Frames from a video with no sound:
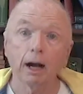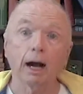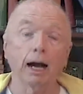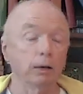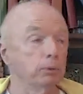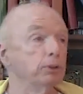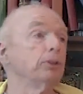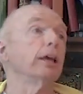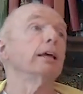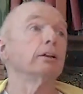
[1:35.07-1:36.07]
I would
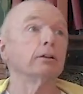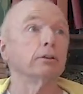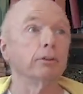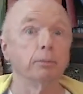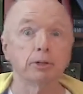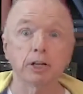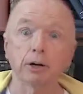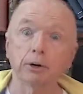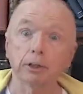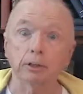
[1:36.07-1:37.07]
take the
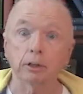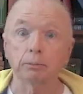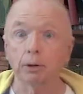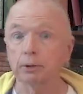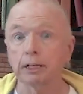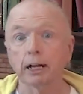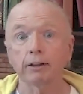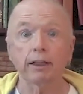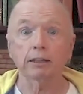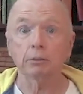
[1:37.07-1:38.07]
material component out of
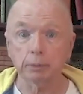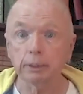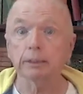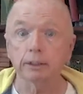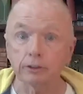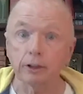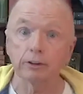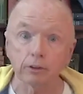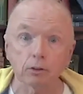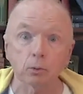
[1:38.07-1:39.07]
that completely and say
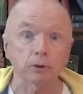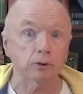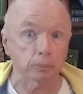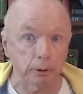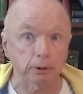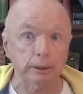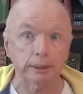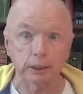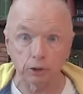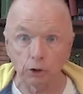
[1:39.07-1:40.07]
this is what spirit
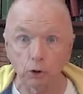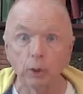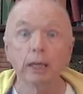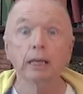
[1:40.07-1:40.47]
can do